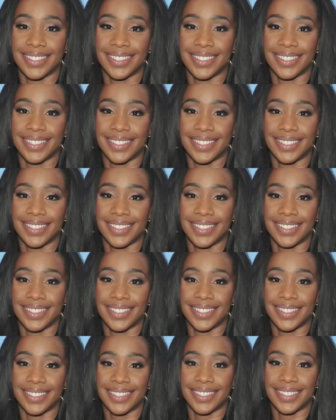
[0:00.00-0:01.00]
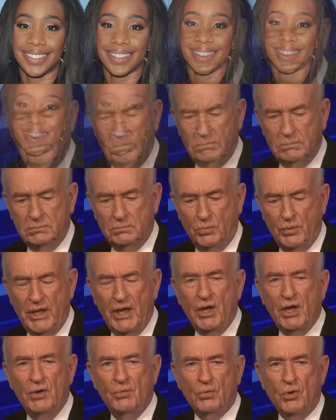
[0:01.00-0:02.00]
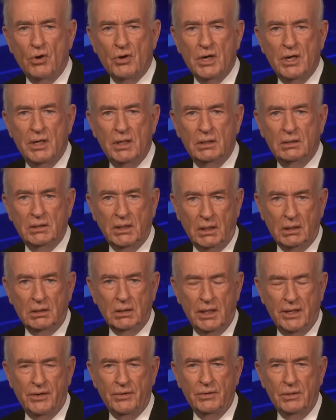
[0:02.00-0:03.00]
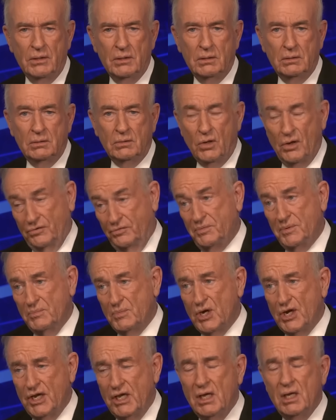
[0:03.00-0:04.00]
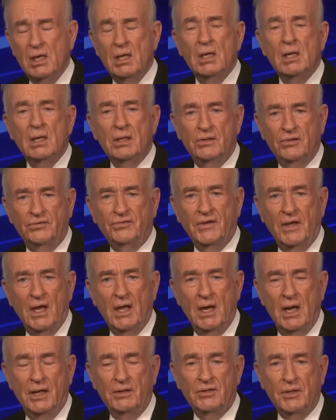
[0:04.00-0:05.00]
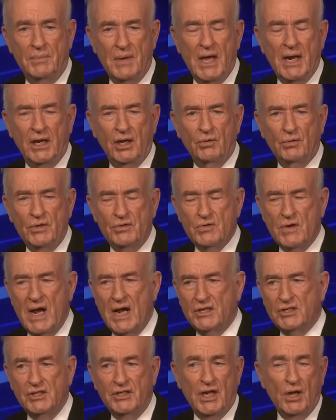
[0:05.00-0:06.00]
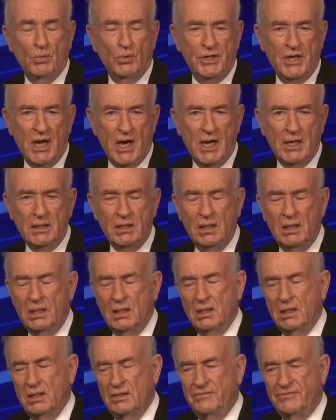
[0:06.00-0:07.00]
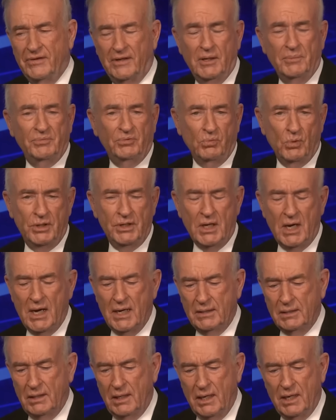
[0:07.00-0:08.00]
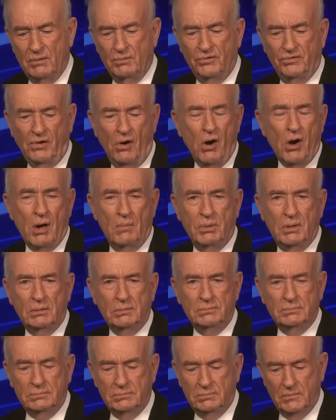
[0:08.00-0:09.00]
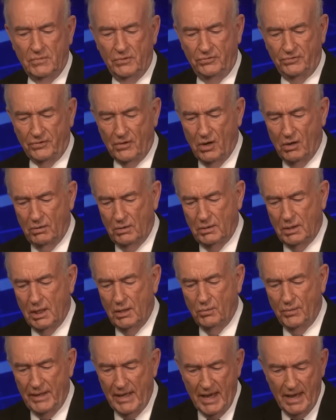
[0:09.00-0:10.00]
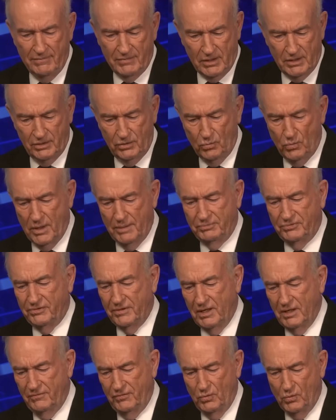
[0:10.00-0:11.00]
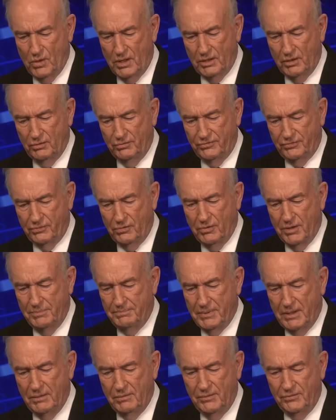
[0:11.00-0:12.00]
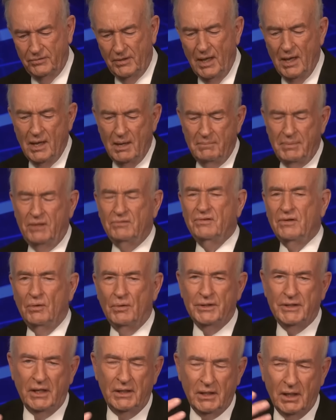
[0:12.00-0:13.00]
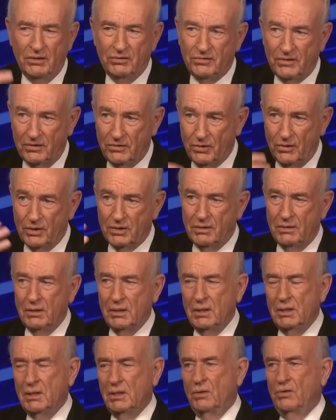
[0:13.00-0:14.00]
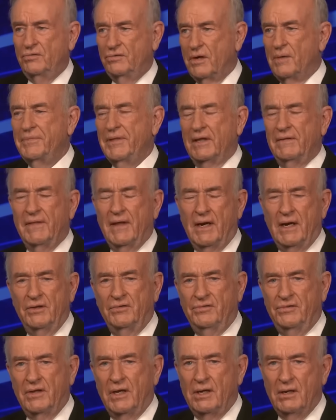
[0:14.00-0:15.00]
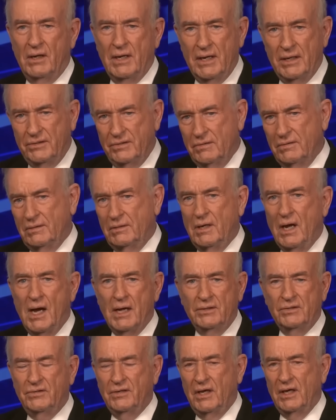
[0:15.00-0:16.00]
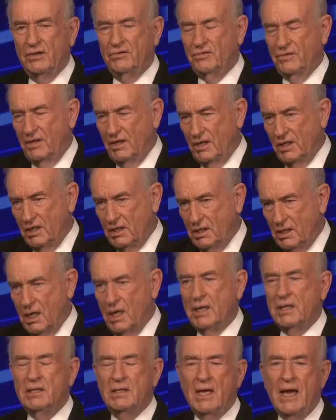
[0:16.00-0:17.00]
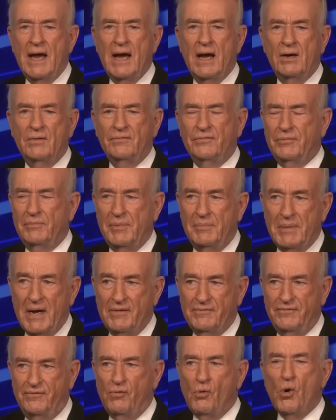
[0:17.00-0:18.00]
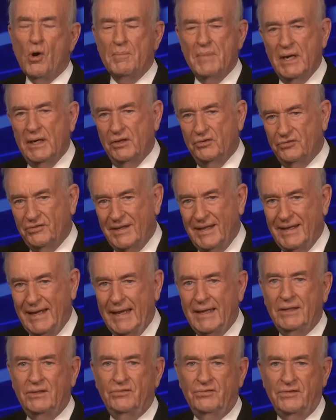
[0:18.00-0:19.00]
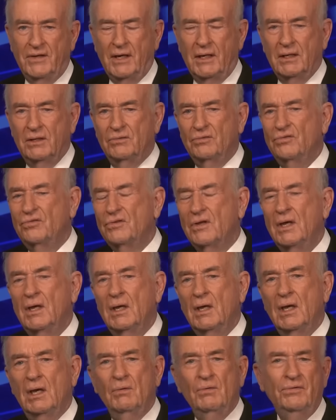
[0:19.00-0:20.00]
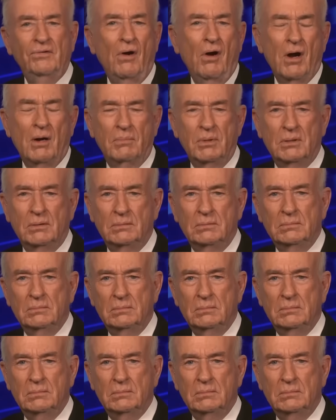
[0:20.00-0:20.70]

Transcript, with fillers: And uh, we wrote a legal letter, cost me money, to CNN demanding a retraction. They would not. Phillips would not. And it was horrible. So uh, we have it on the website if you want to go through it. But it was basically what they did is they took something that I said at a context and they cut it down from about four minutes to eight seconds. It was horrible.